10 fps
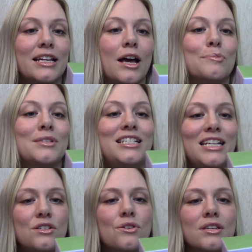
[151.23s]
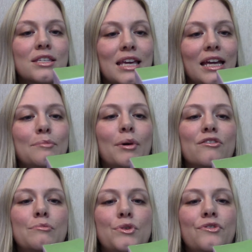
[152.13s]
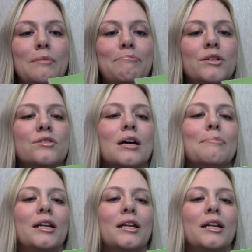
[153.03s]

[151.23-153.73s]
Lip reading: helps detox skin by removing build-up